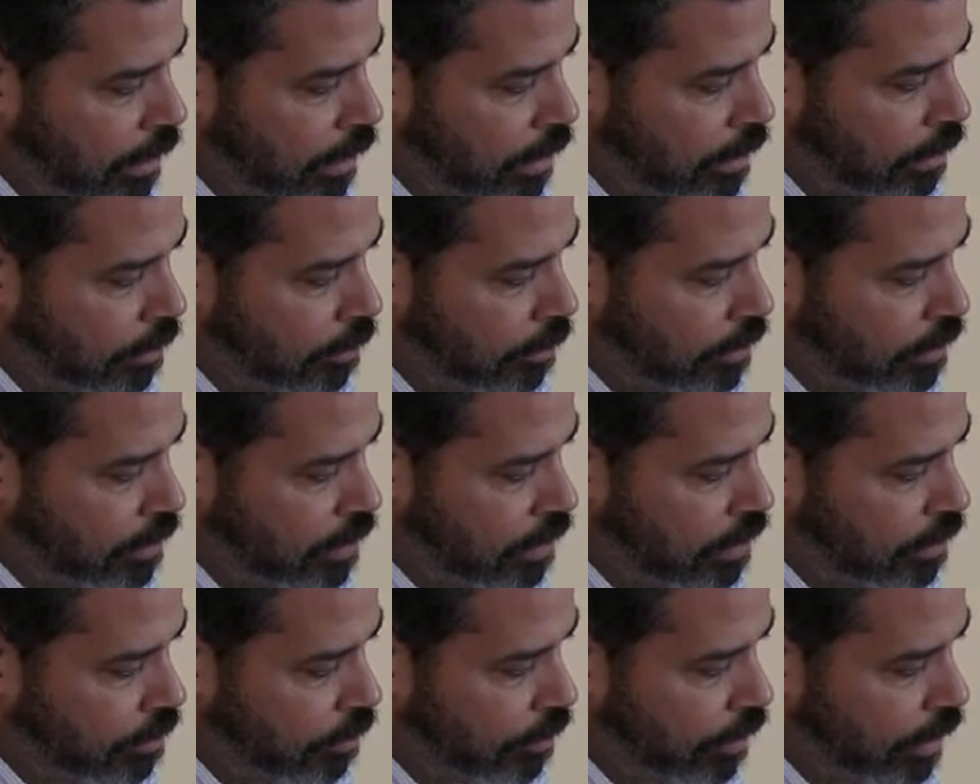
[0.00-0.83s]
it, which
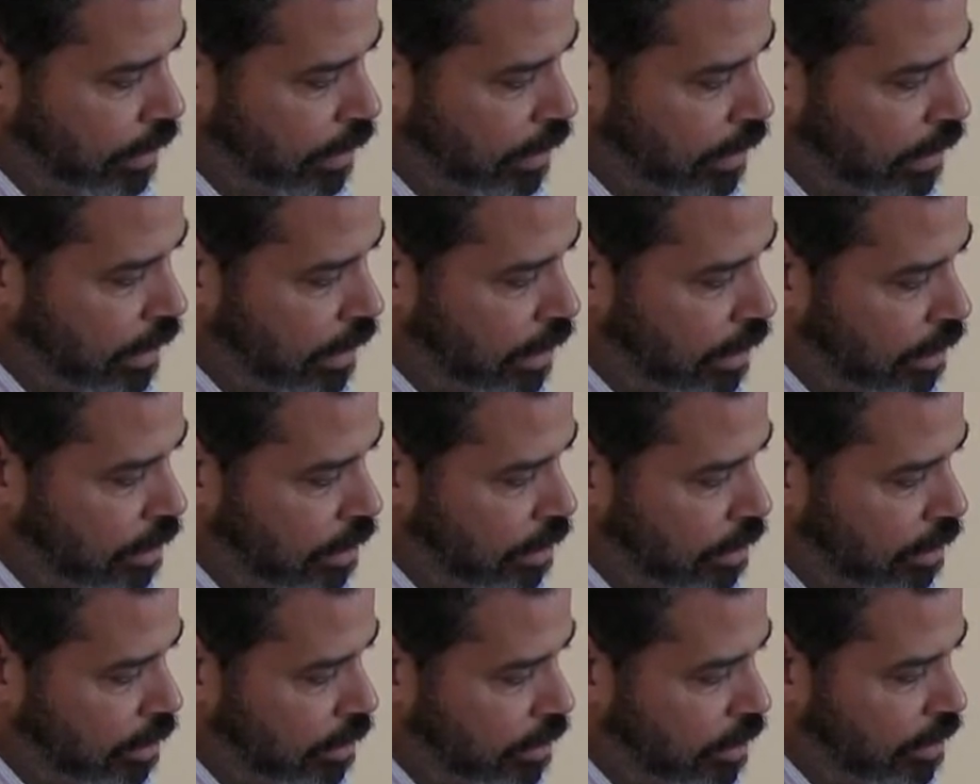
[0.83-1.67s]
it's right
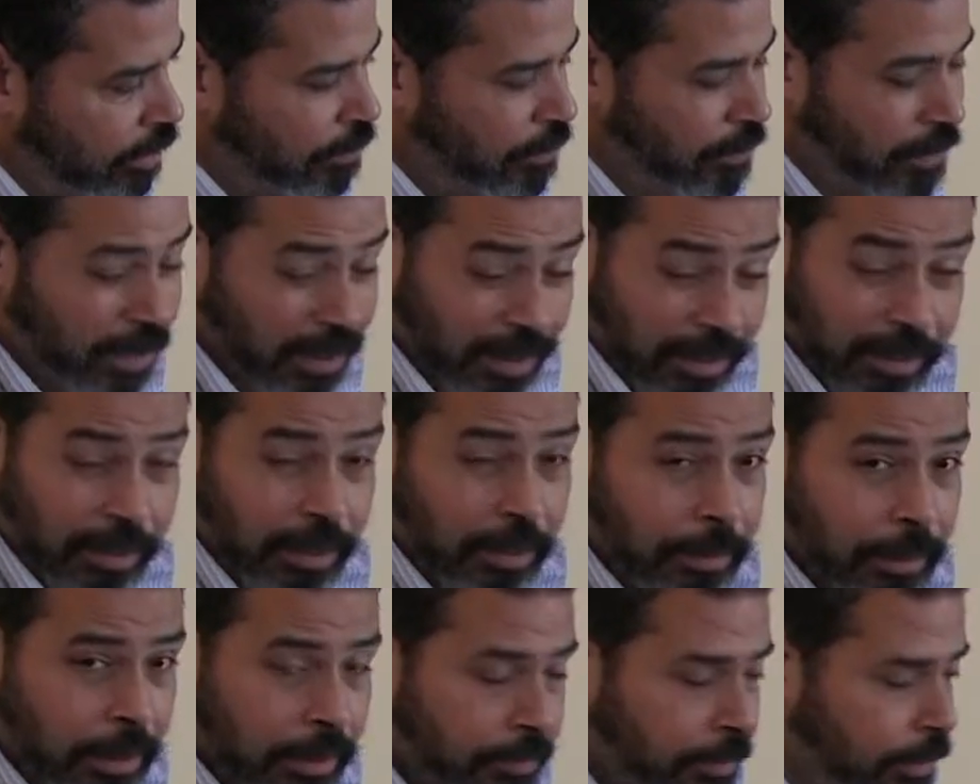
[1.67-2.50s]
there, you can feel a
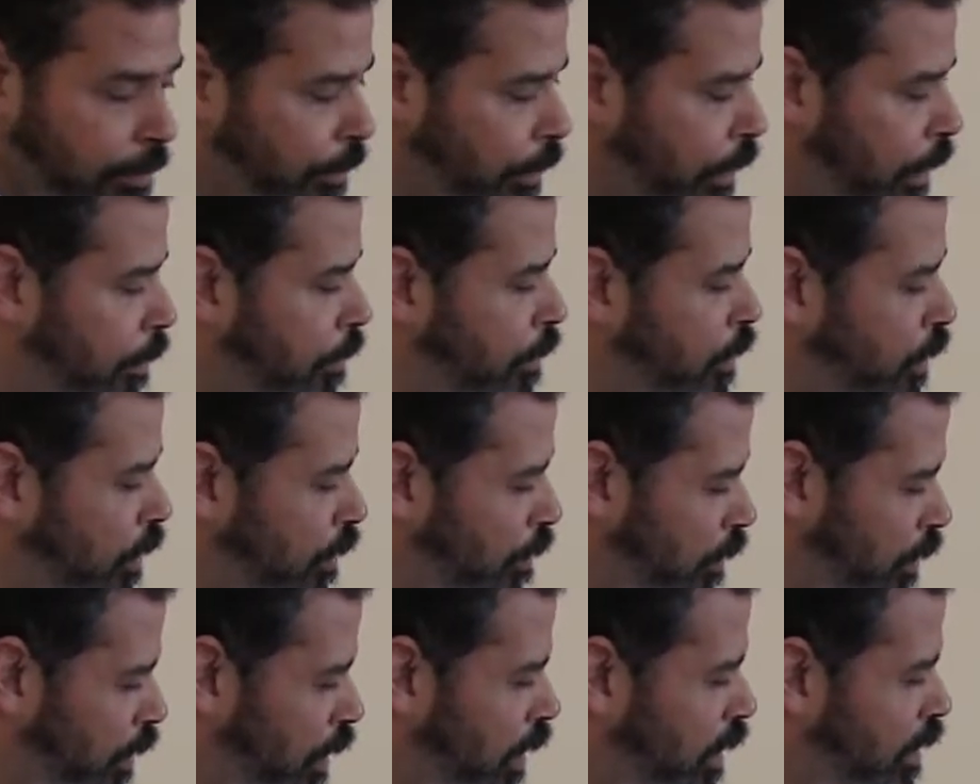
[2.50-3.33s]
little bit of a bump. Do you
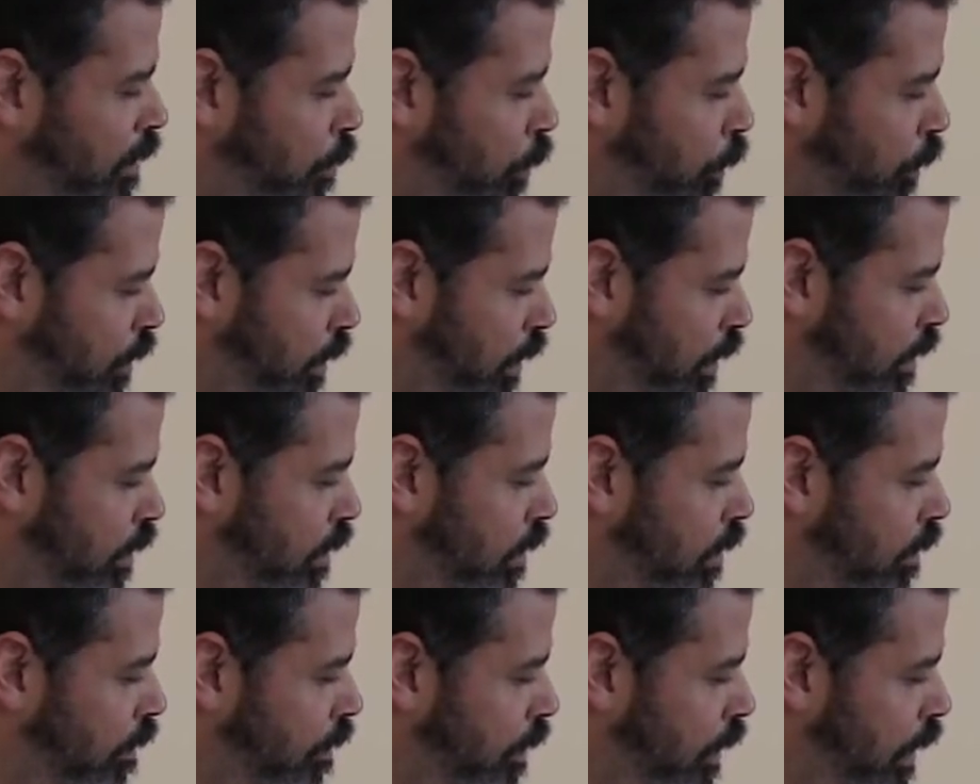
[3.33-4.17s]
feel it's more
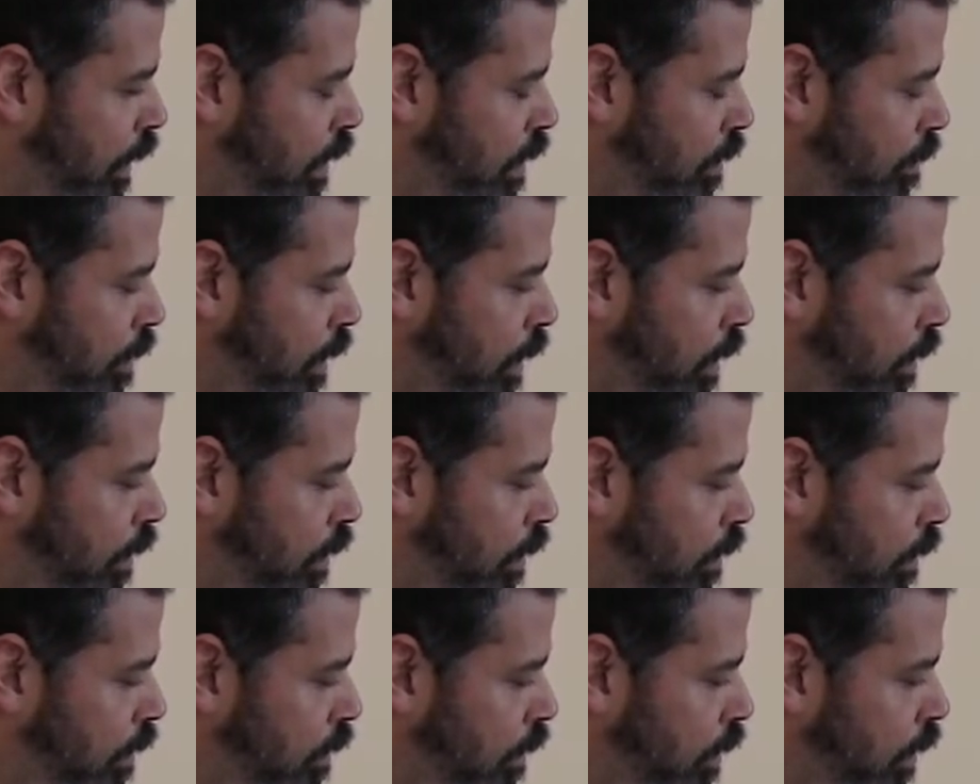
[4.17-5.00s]
sensitive in that spot
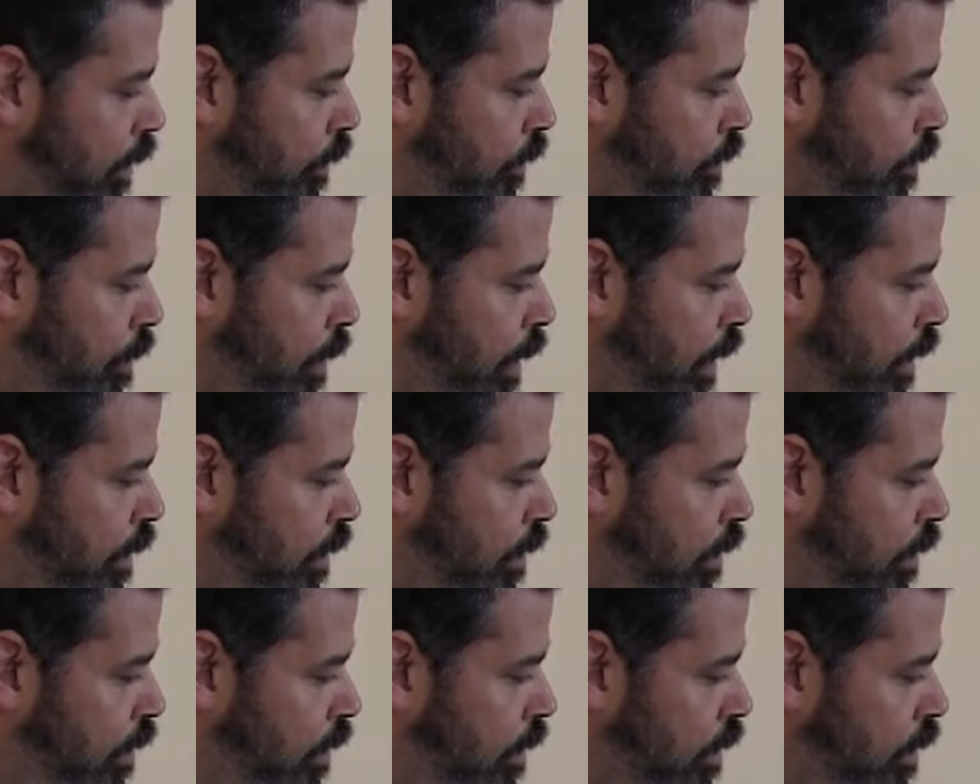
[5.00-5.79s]
than other spots?